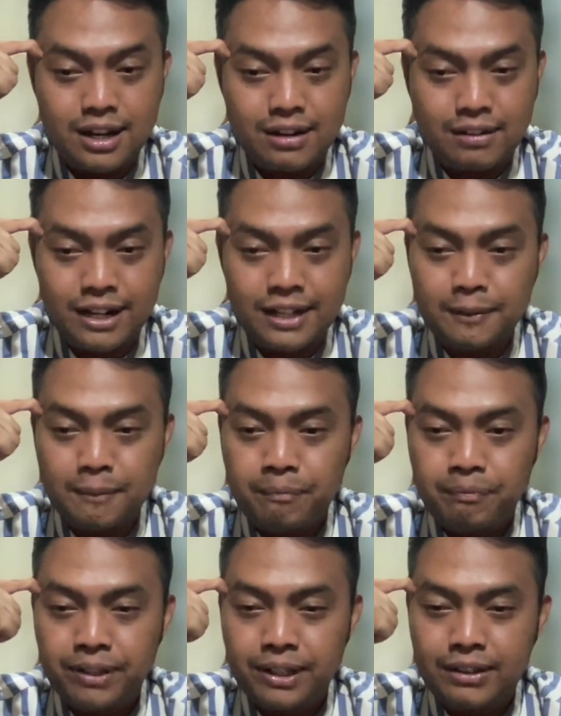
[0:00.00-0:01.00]
right?
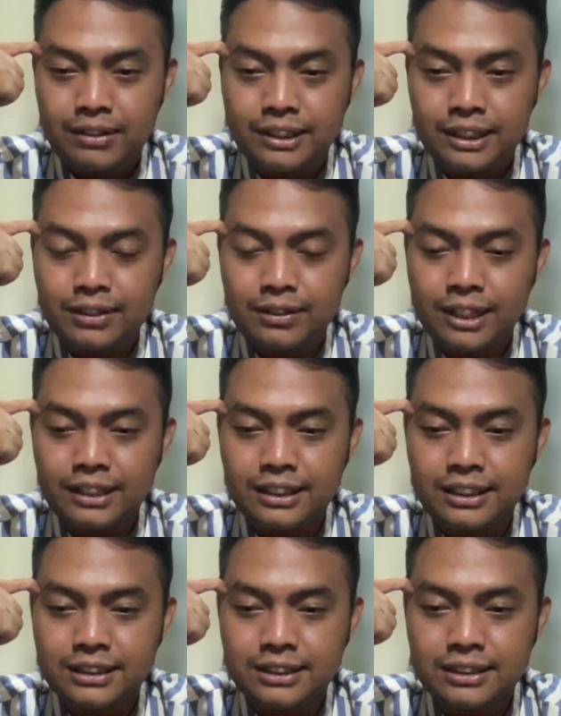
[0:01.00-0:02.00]
Now take a look at
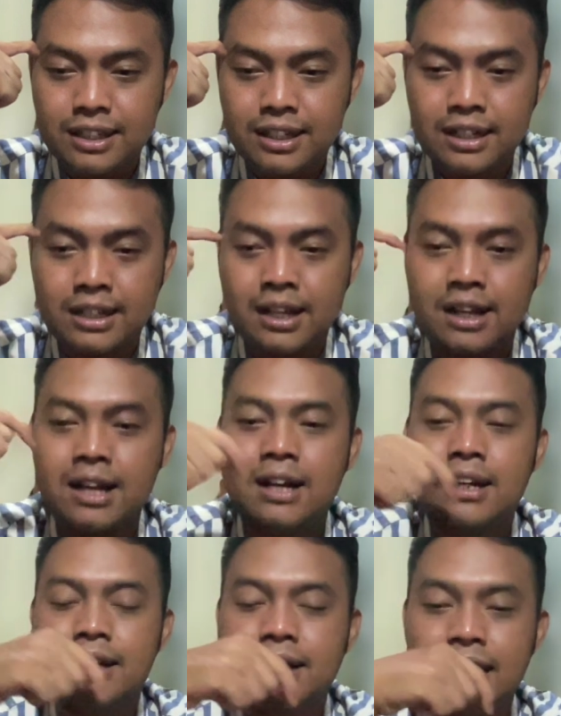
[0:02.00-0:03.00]
this
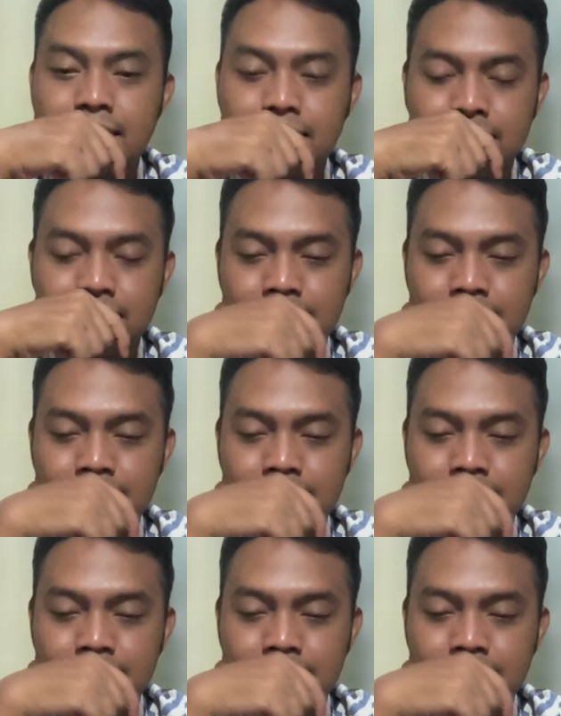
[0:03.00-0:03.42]
reaction,